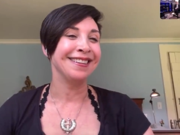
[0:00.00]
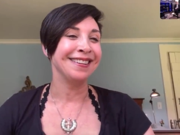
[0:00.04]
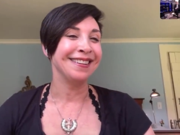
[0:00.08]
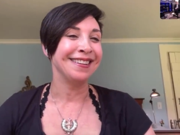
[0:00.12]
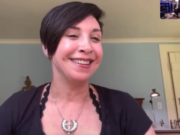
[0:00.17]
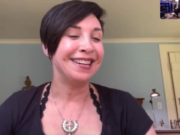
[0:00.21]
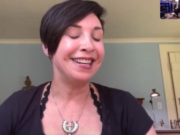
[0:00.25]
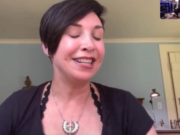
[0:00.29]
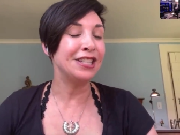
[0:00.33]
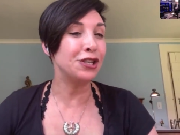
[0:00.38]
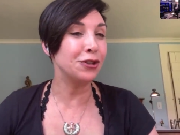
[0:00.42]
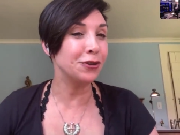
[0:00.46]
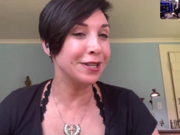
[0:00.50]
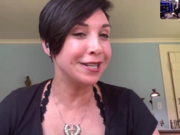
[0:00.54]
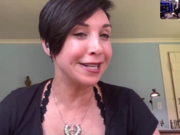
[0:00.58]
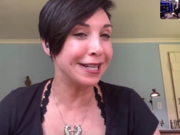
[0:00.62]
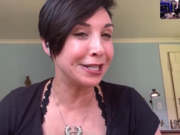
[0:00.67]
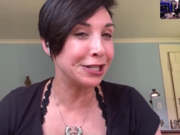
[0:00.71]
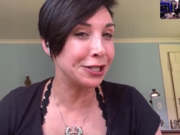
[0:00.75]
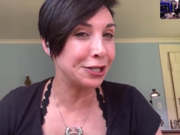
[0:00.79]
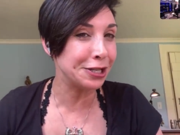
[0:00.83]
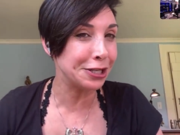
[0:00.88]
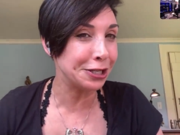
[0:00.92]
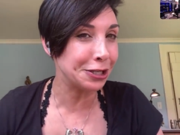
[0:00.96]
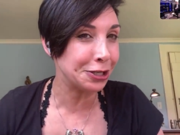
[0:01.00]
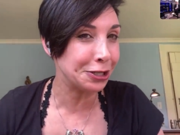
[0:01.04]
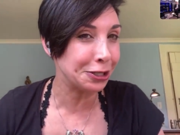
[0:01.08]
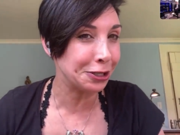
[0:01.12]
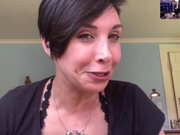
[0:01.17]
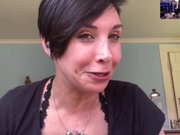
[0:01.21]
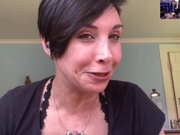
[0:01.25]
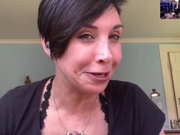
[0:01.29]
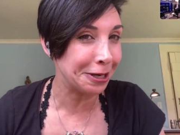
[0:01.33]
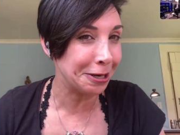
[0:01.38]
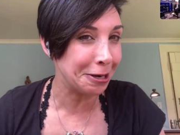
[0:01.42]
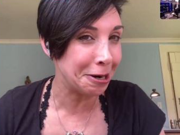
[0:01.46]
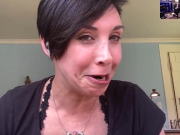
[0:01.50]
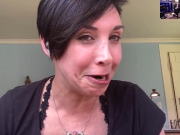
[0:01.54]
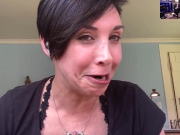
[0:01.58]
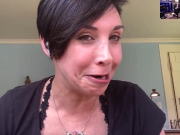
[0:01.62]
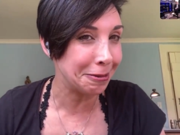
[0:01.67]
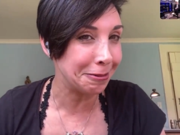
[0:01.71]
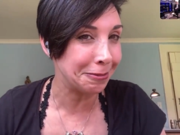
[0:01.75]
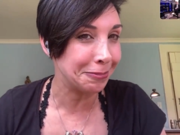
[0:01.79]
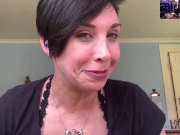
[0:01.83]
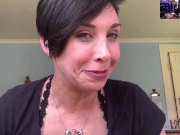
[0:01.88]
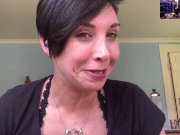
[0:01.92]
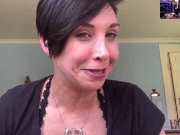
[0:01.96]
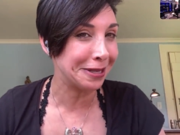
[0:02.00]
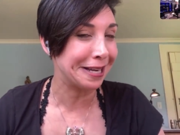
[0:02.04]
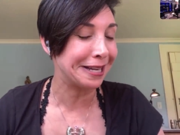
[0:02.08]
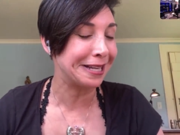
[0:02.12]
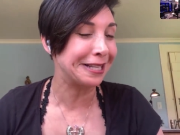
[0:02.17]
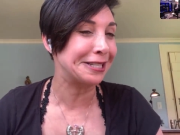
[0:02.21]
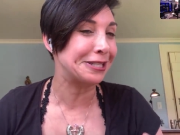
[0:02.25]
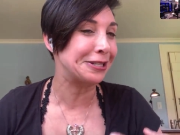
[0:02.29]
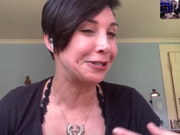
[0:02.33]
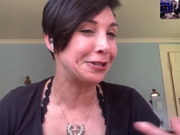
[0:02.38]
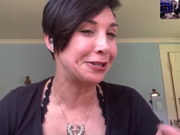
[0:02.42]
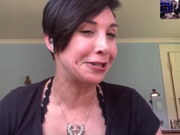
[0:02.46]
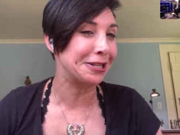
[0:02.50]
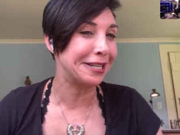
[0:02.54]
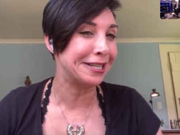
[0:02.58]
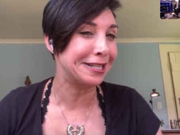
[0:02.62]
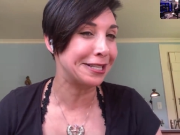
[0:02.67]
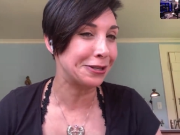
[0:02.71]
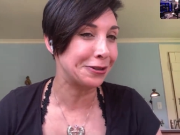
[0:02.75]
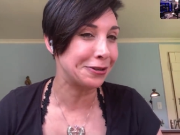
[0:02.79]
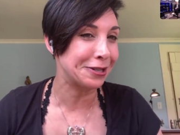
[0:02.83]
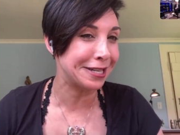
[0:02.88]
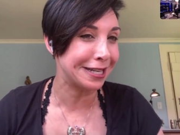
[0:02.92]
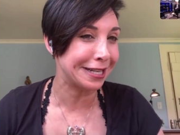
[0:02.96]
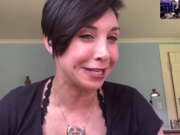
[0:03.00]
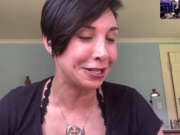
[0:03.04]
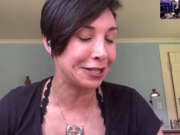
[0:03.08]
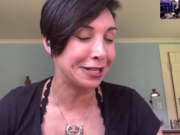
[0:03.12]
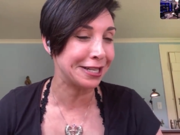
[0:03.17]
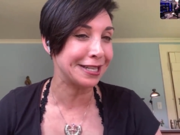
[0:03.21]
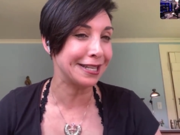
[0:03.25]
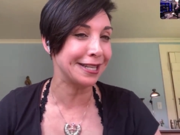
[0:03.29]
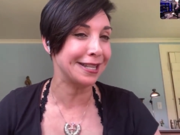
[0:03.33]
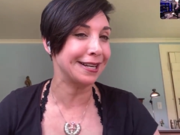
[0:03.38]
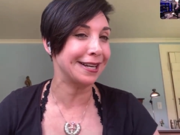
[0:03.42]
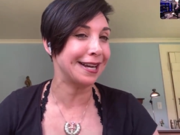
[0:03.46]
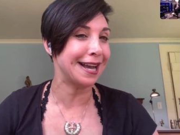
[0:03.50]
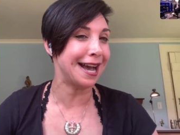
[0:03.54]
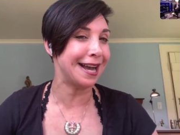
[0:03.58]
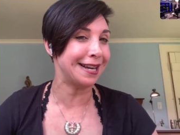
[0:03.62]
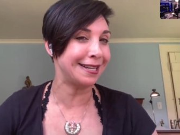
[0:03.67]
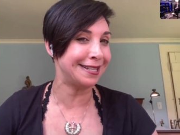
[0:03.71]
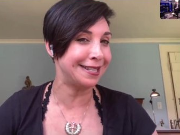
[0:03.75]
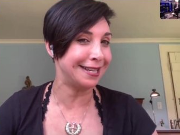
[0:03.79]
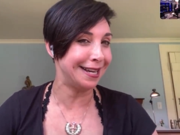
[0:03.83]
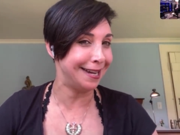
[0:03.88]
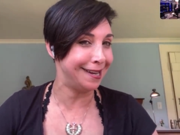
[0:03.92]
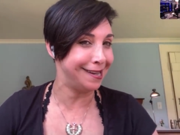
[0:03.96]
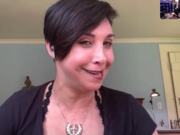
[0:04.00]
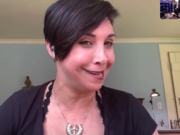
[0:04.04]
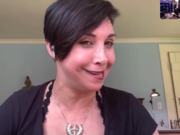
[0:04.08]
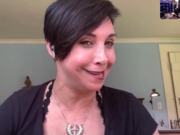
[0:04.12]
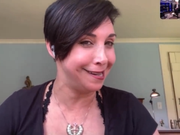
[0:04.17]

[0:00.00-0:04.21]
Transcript: It's your addiction to sugar and carbs. Like it's your it's your addiction to the cocktail,